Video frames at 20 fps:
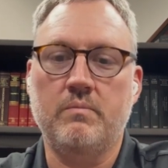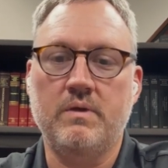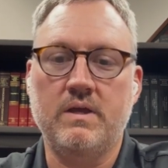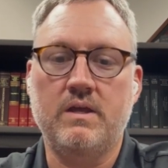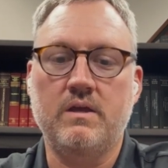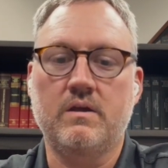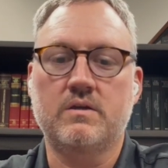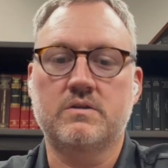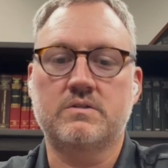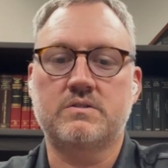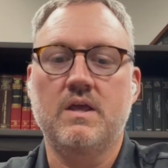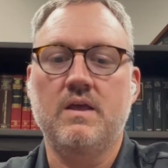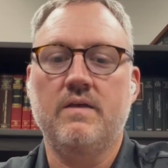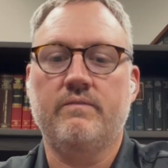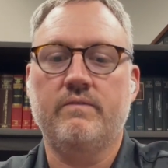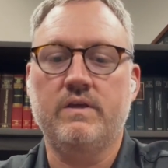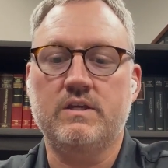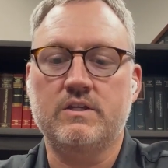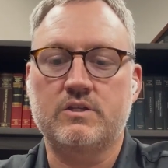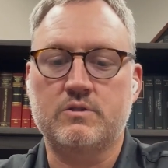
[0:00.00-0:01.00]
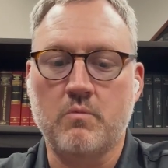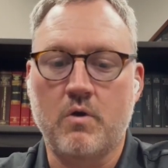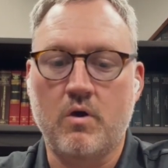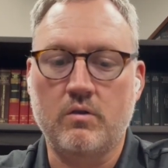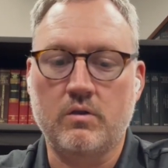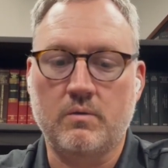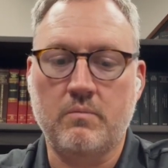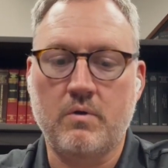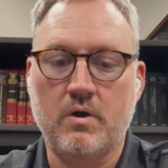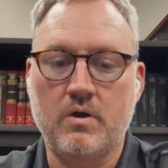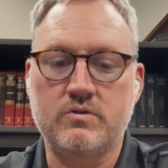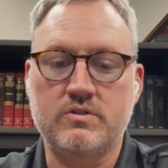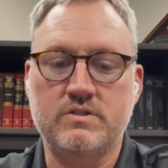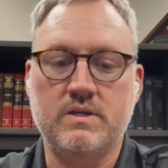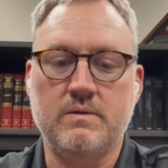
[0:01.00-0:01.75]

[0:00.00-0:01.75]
because the smaller birds